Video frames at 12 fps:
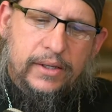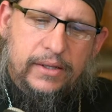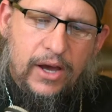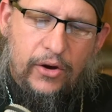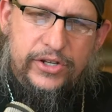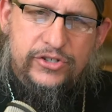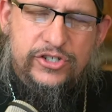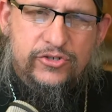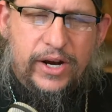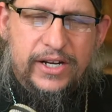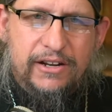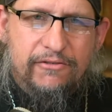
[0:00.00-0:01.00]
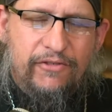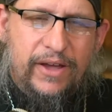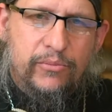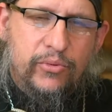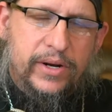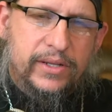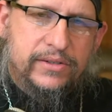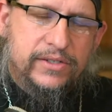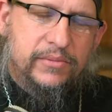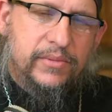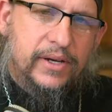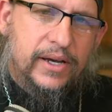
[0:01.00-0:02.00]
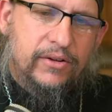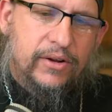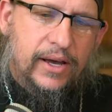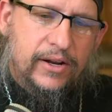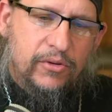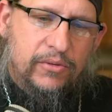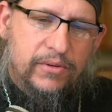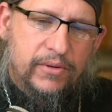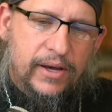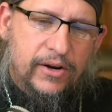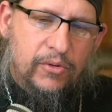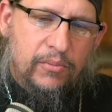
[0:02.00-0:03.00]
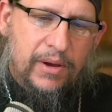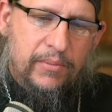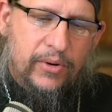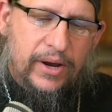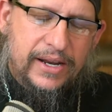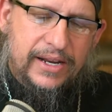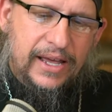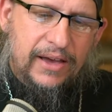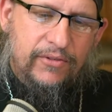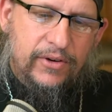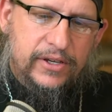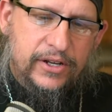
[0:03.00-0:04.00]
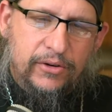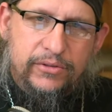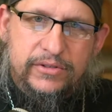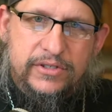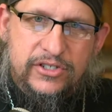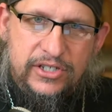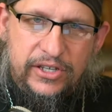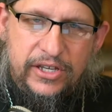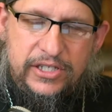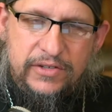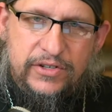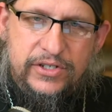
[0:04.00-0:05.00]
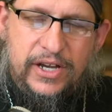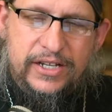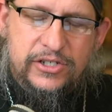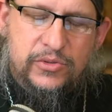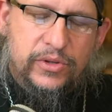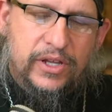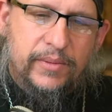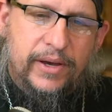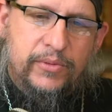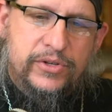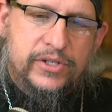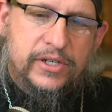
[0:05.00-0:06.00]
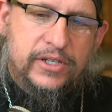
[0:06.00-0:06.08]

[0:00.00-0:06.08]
no, he just tried to defend perennialism. I don't, I don't I don't remember. I didn't have you know zillions of discussions with him. I was